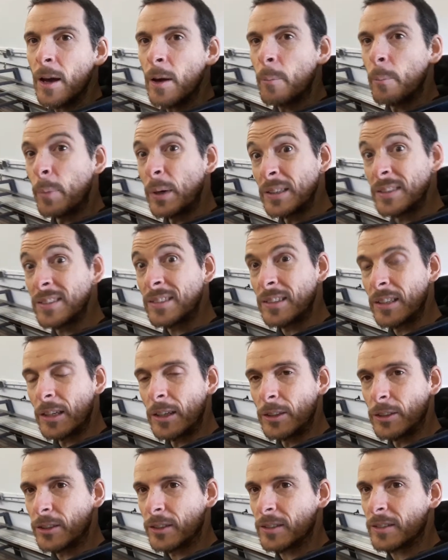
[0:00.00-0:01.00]
but still
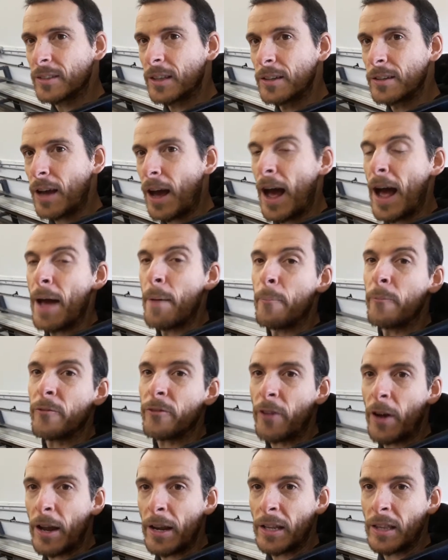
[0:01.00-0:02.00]
just the time,
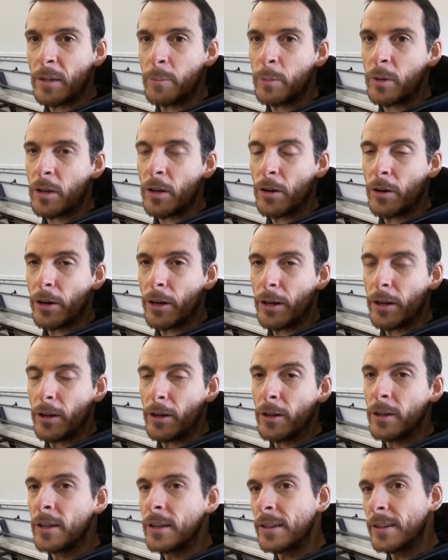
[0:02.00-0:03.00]
finding the material,
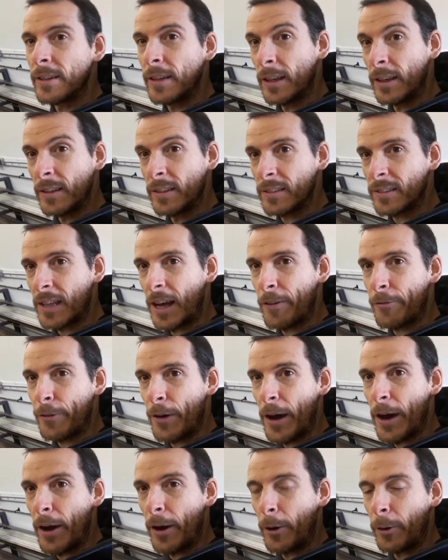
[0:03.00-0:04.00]
digging stuff
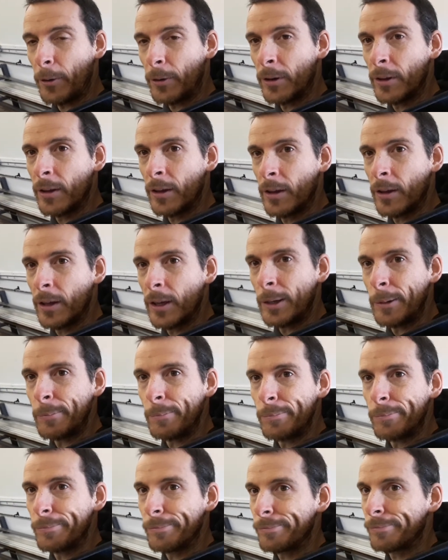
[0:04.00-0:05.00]
out,
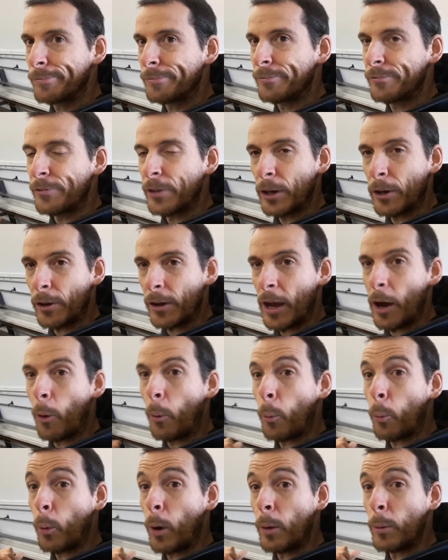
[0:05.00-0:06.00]
figuring
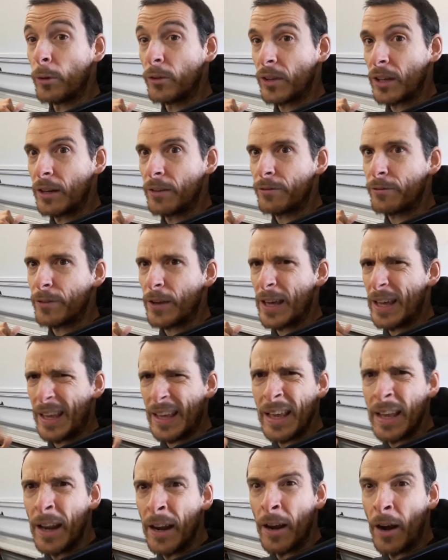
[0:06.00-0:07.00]
out what was going to fit
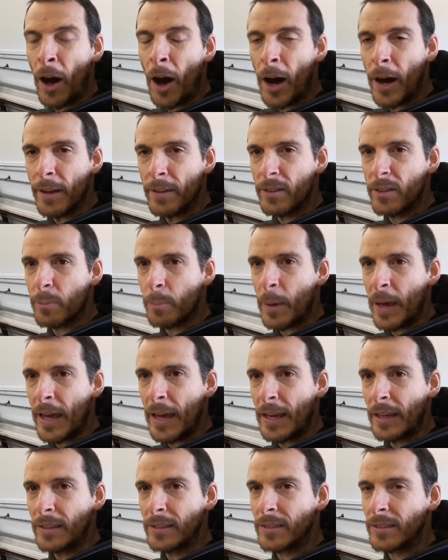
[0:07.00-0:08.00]
in an odd
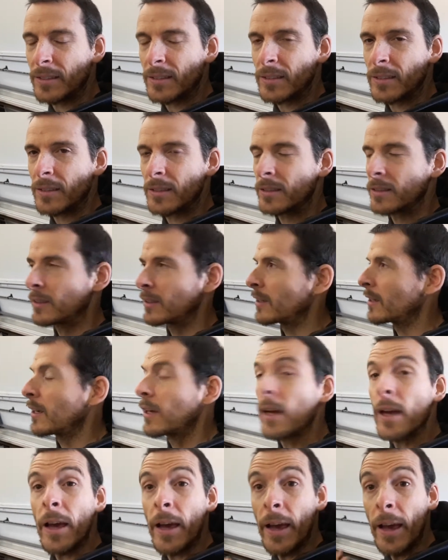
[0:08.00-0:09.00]
space.
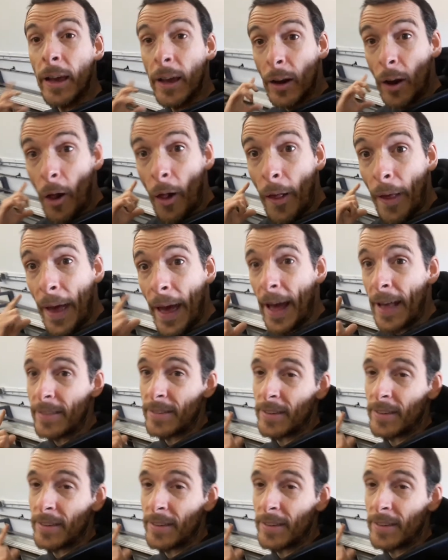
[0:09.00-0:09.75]
It all adds